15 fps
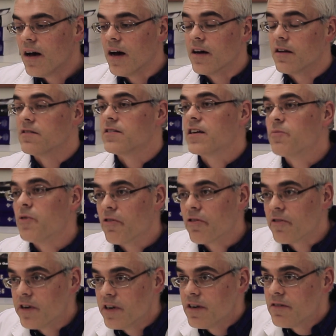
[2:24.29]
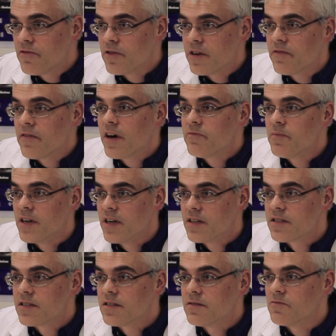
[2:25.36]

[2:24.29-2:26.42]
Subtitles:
It'll take about 30 to 45 minutes,